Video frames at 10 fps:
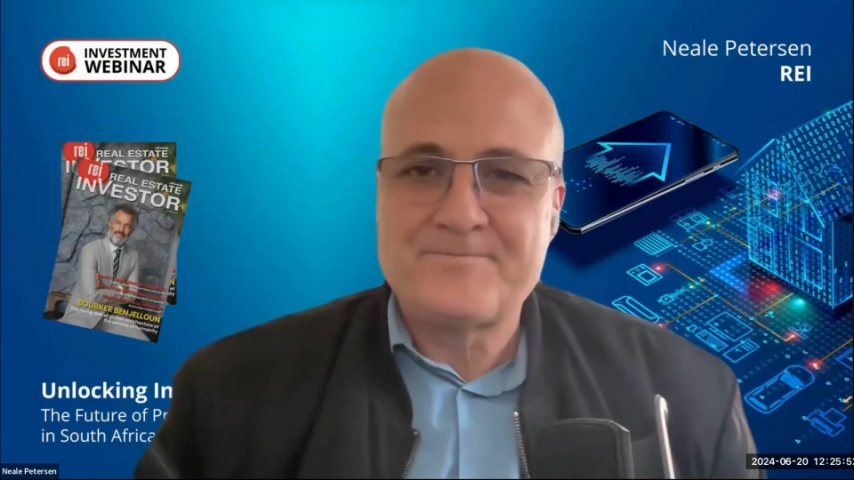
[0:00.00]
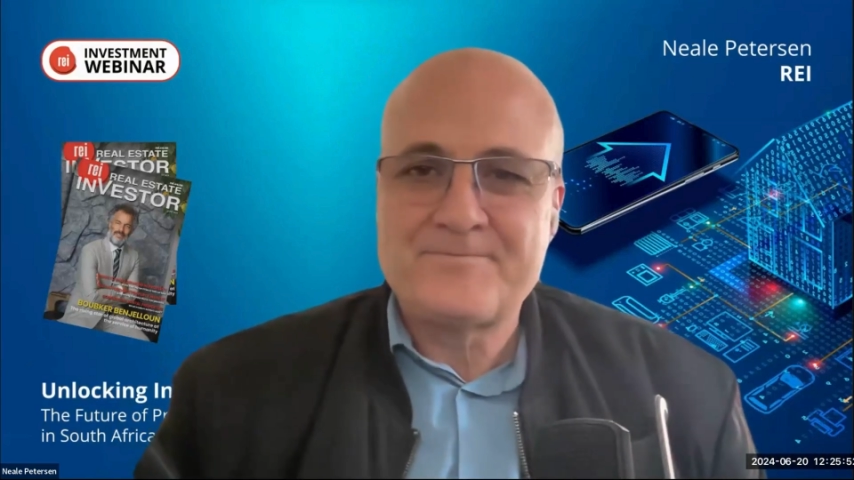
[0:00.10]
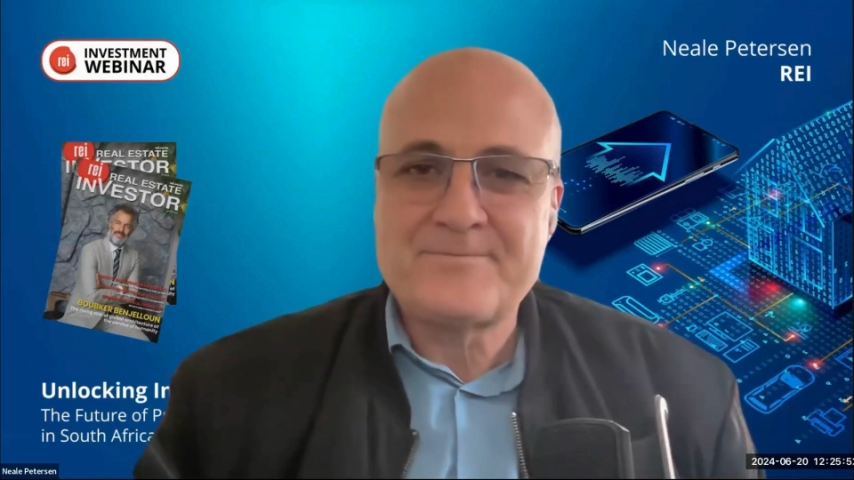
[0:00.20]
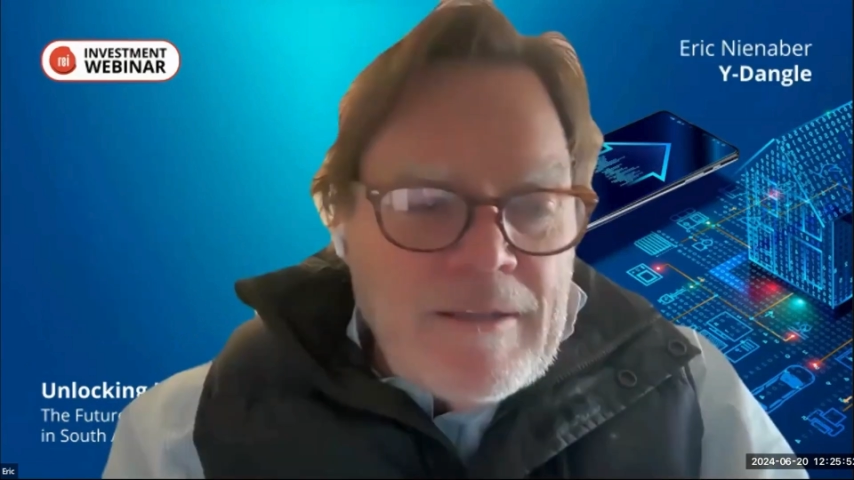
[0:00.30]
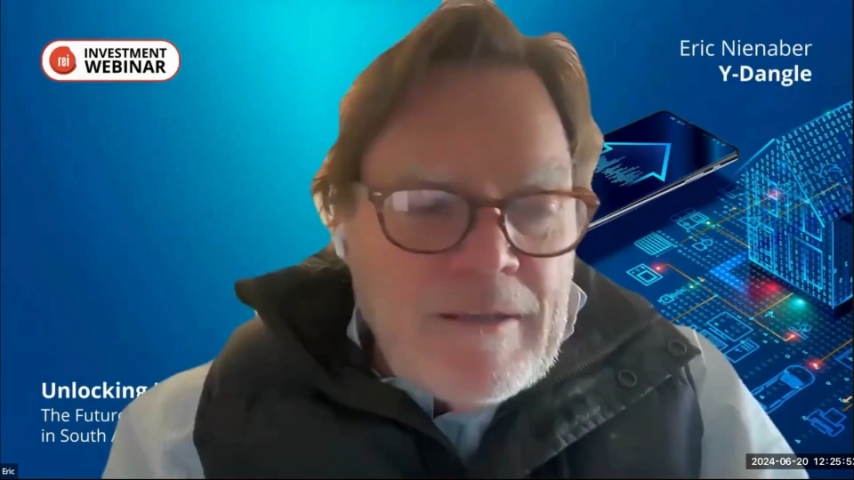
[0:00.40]

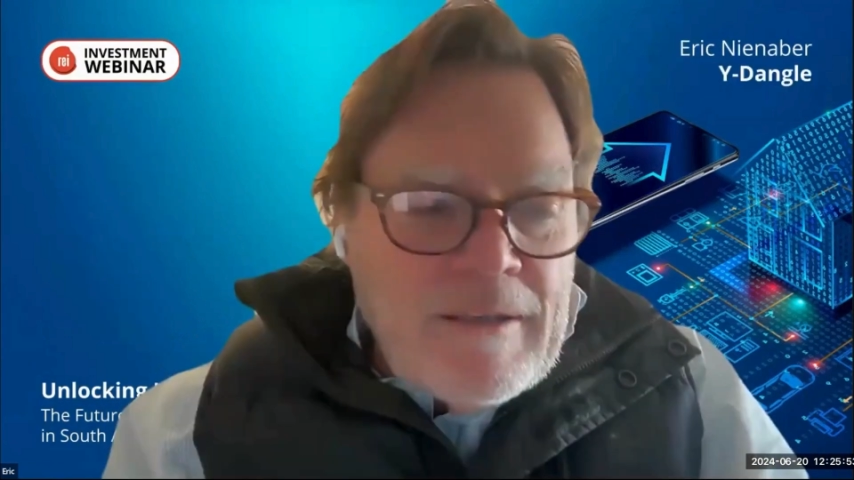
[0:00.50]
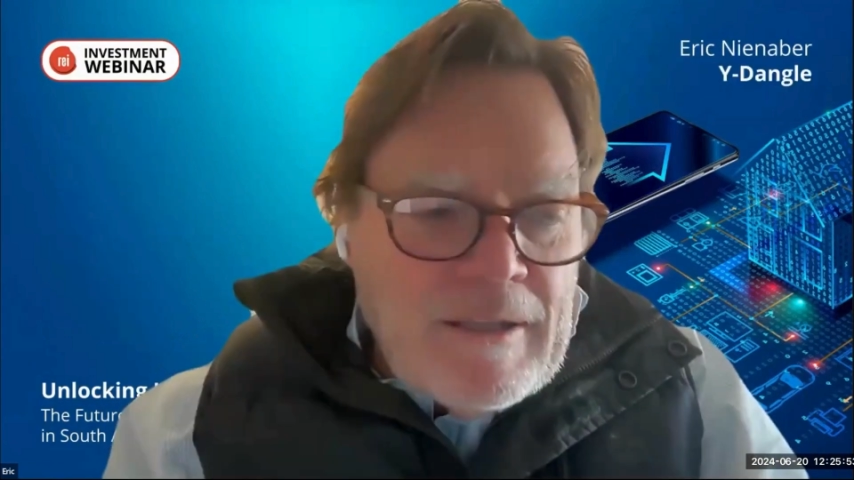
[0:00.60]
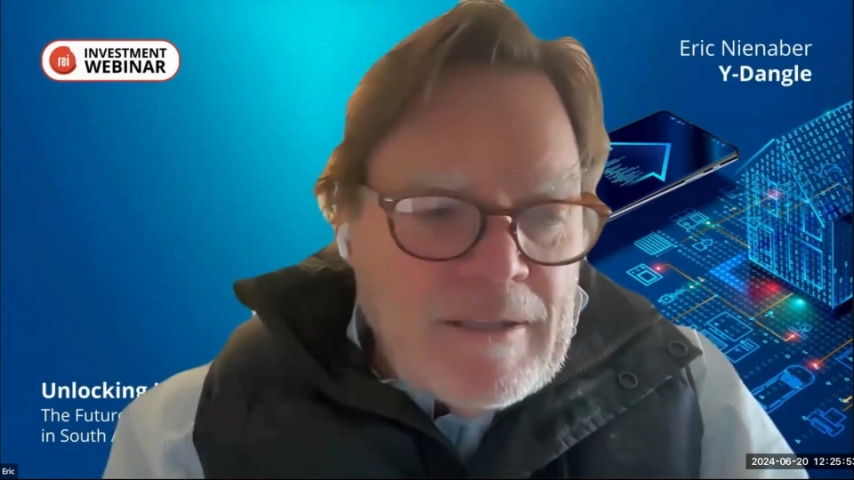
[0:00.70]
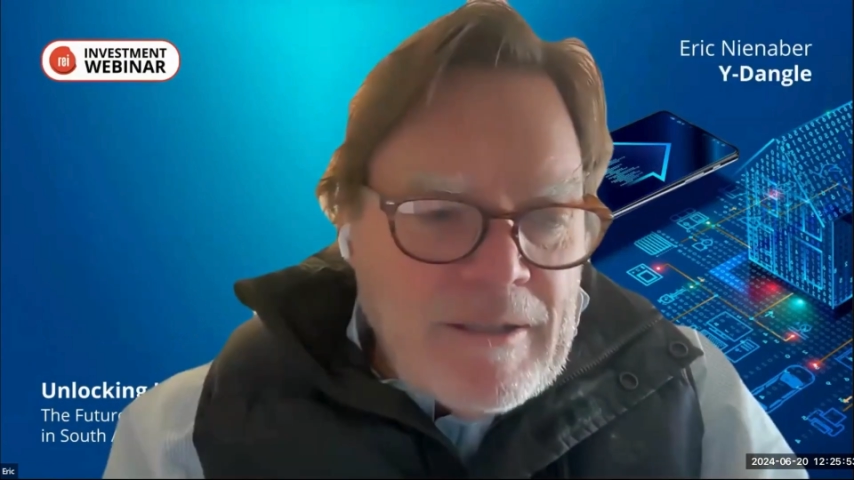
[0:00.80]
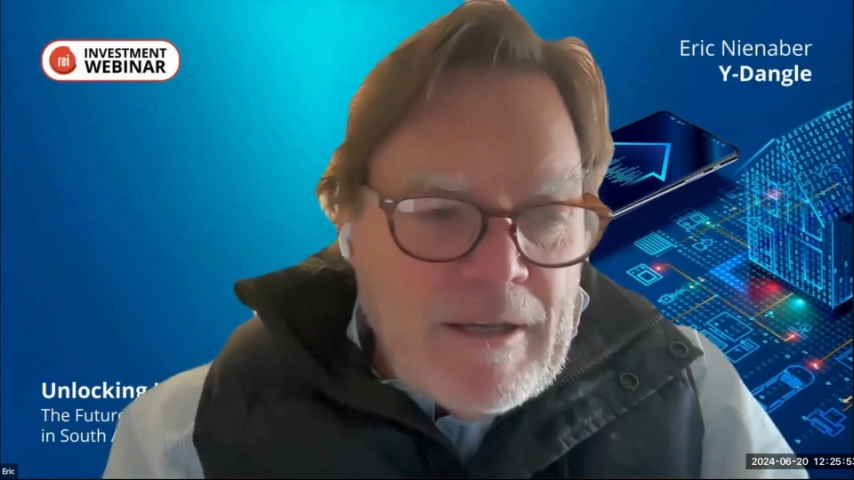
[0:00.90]
I think,
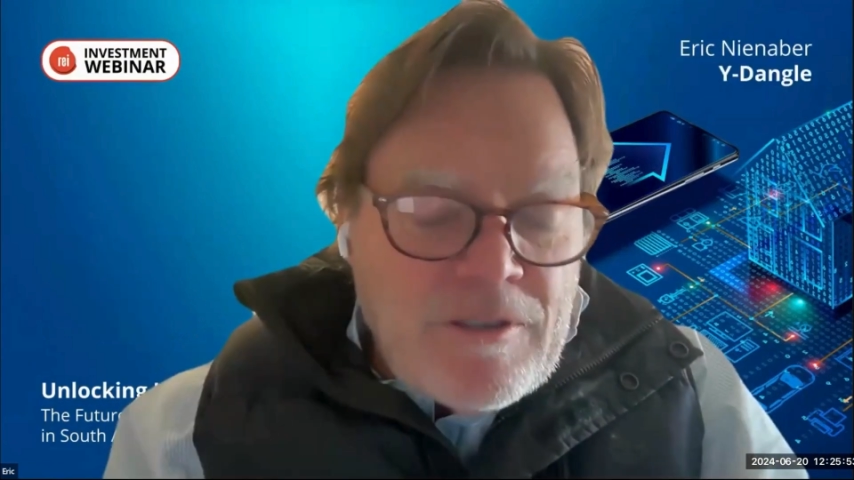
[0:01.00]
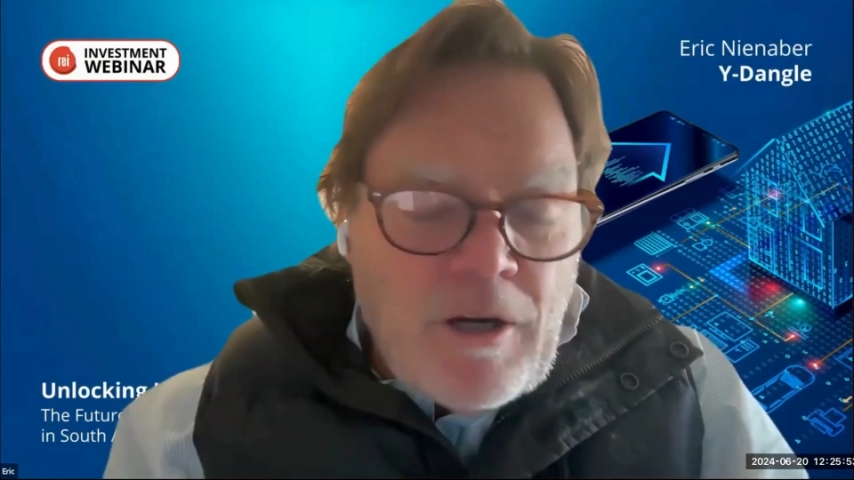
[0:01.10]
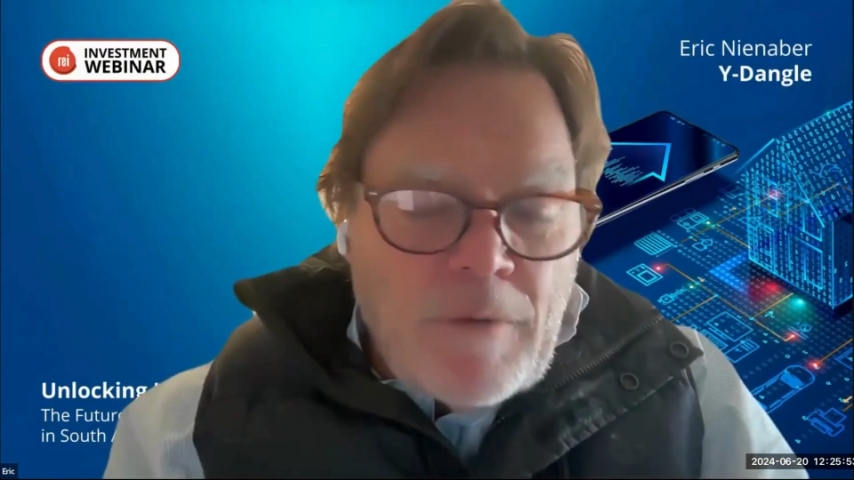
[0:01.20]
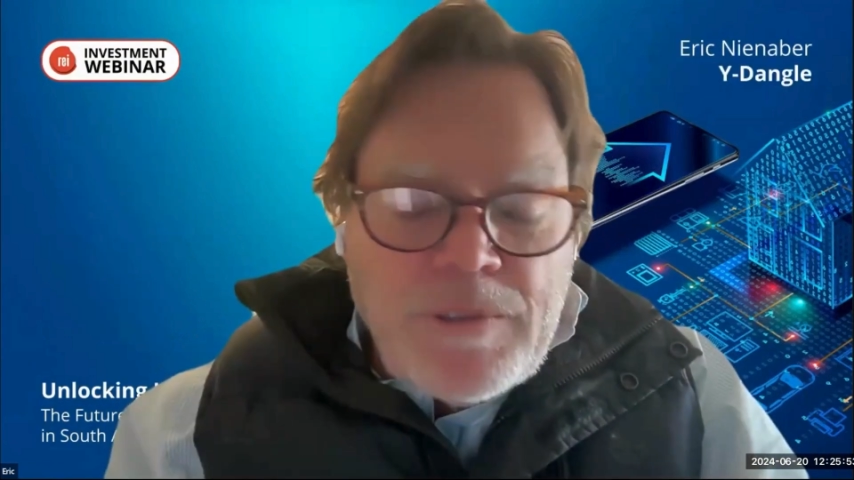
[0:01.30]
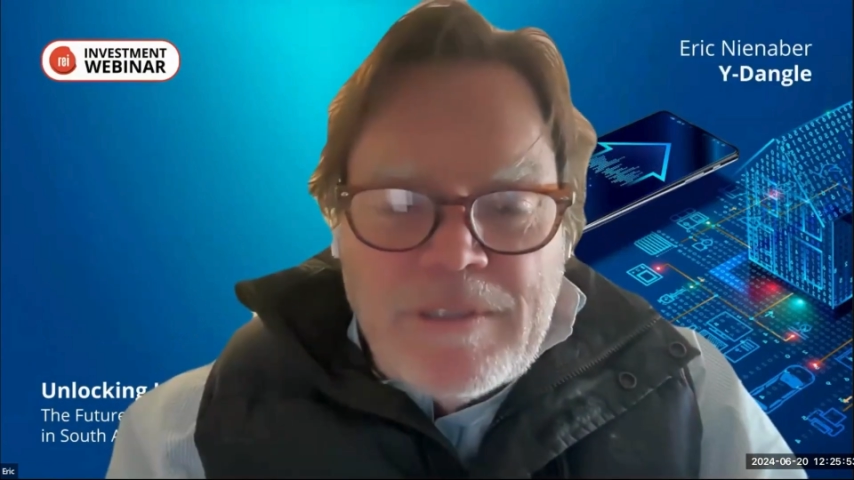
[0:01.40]
Neil,
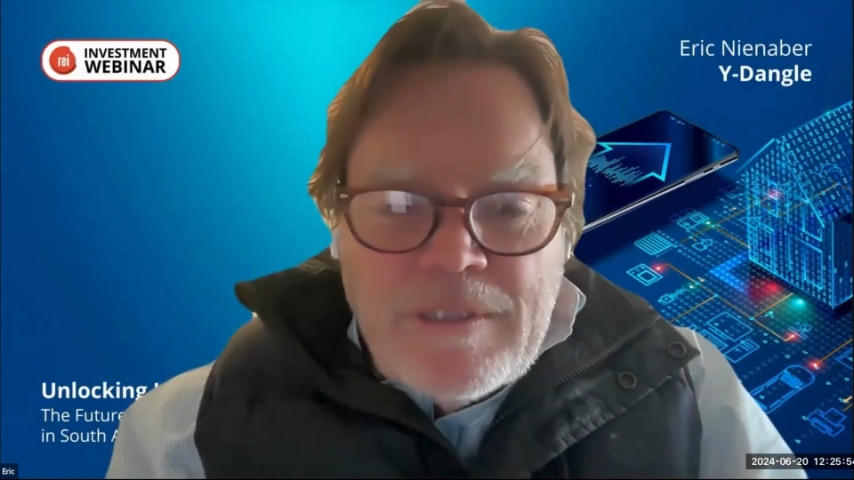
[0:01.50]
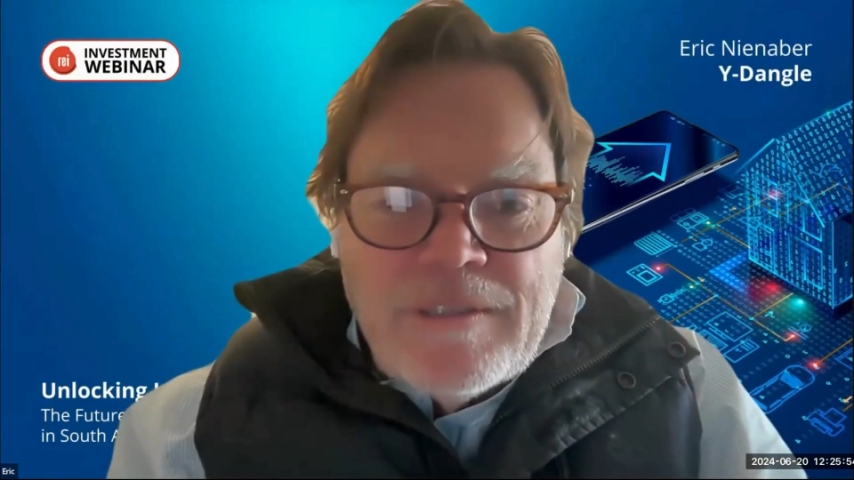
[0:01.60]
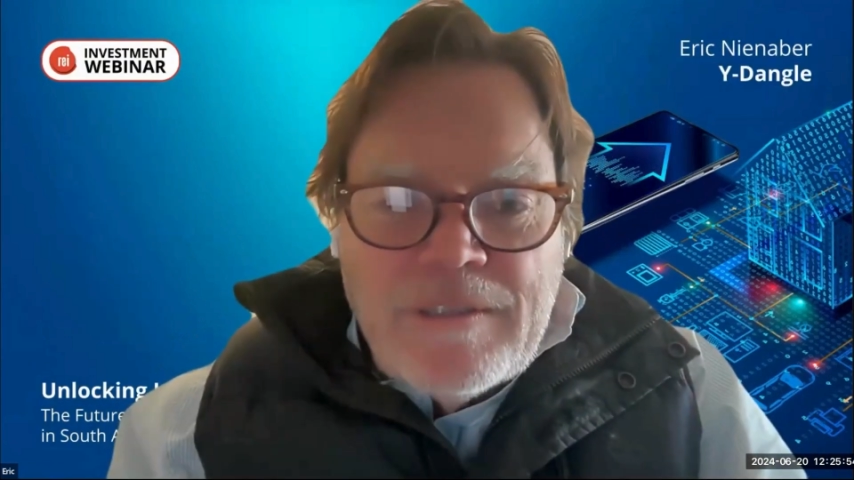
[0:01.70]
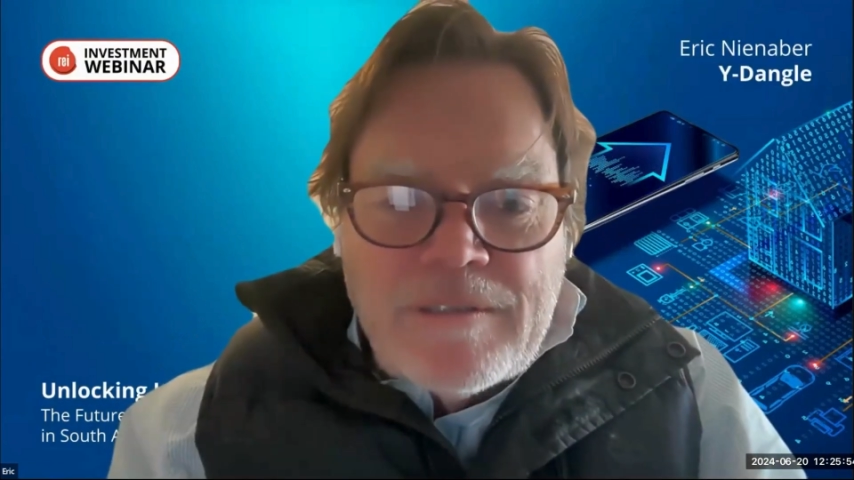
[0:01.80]
adoption